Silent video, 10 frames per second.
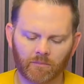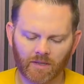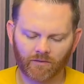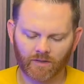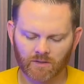
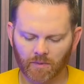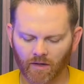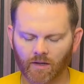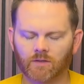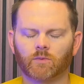bit of
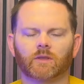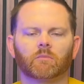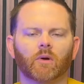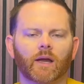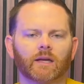experience with the
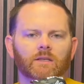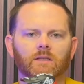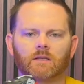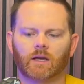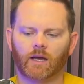
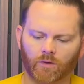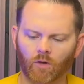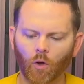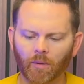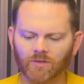brakes with
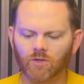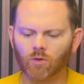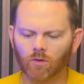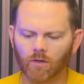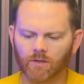GoPed
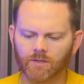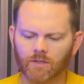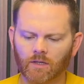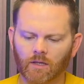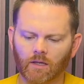
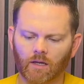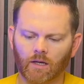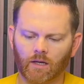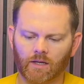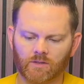scooters,
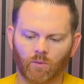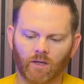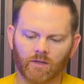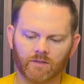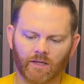as
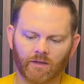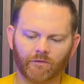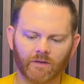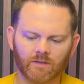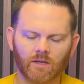well as like the
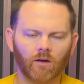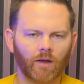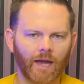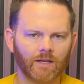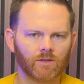fifth scale
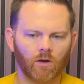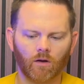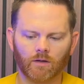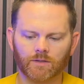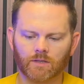gas
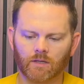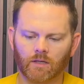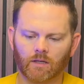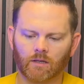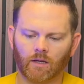cars.
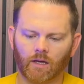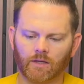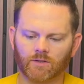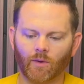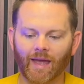
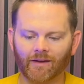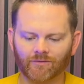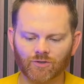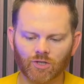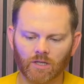So
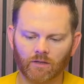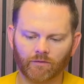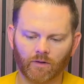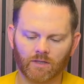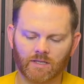FG,
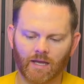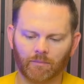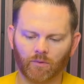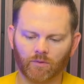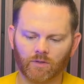for
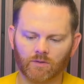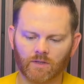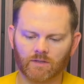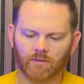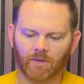example,
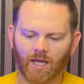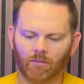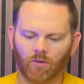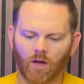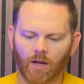uses some
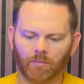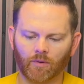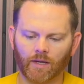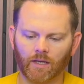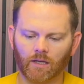cable
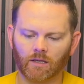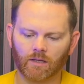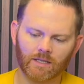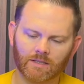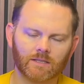operated
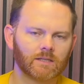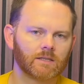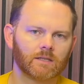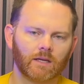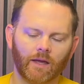
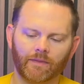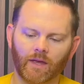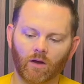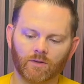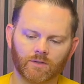discs, and
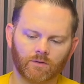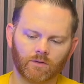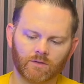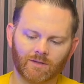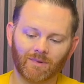they also
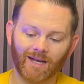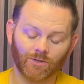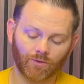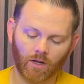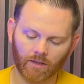use some
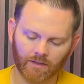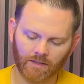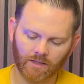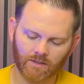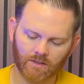hydraulic
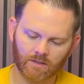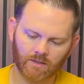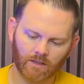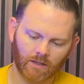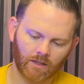discs.